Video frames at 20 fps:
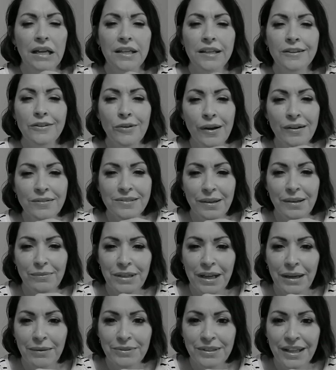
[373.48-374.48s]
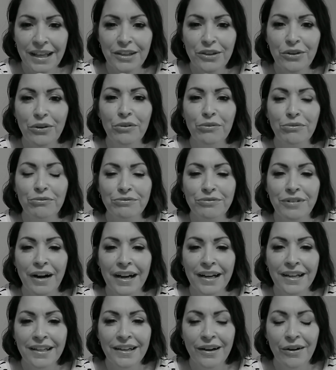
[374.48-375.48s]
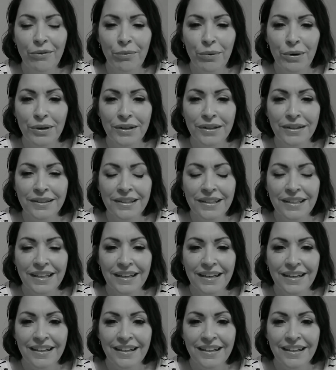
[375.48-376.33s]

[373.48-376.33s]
You know how sometimes, like, you'll write a word